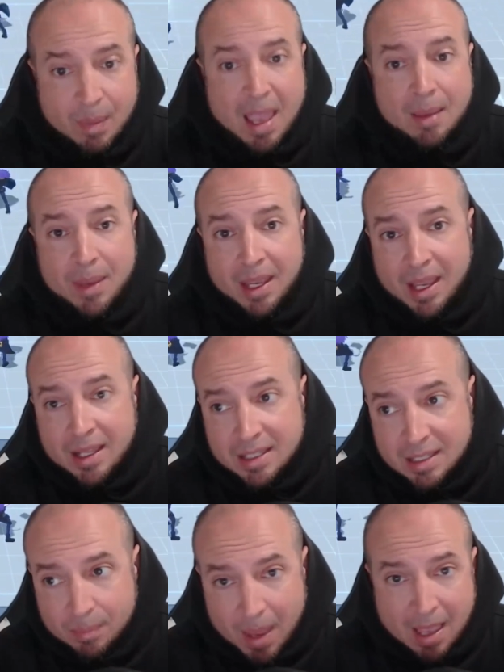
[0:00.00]
and spamming and
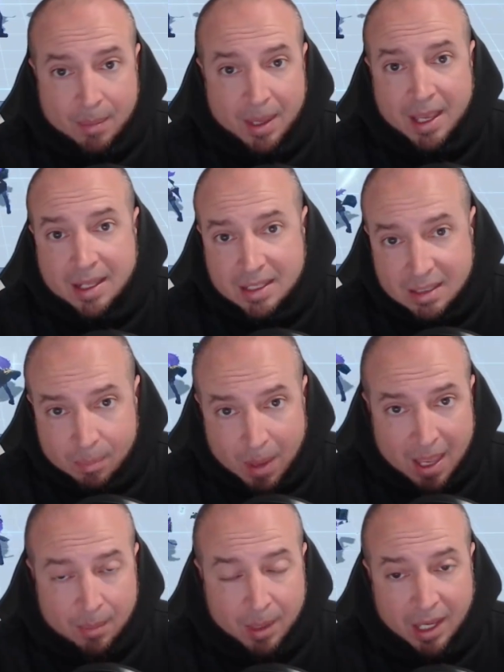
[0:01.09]
spamming and
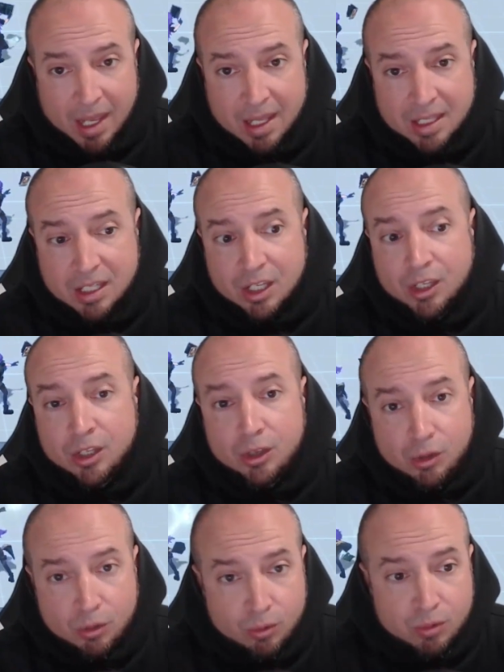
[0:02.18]
spamming and it's
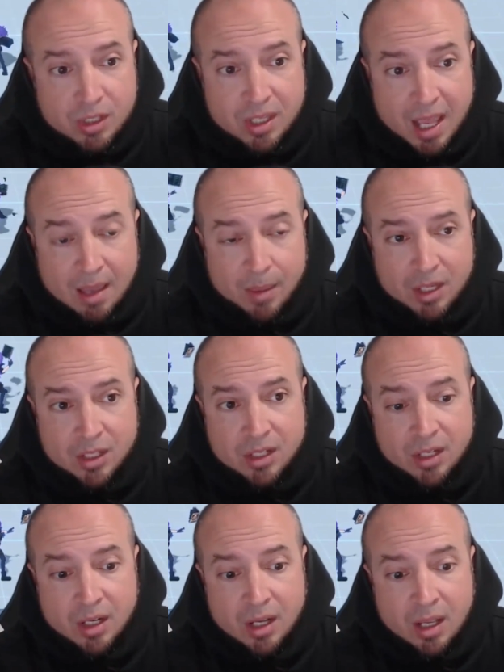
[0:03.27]
huge
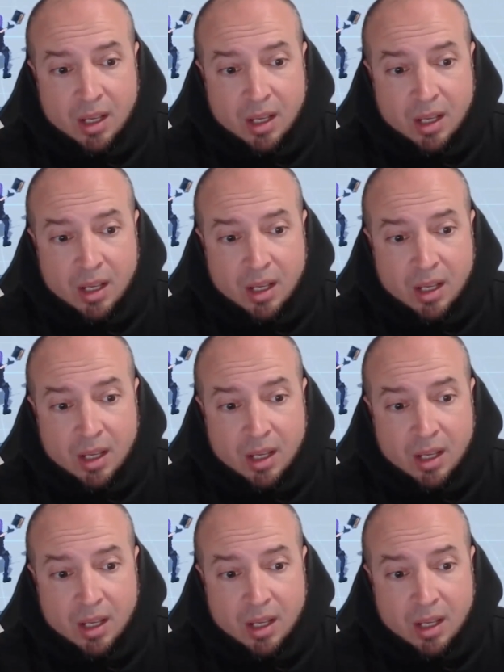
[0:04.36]
damage.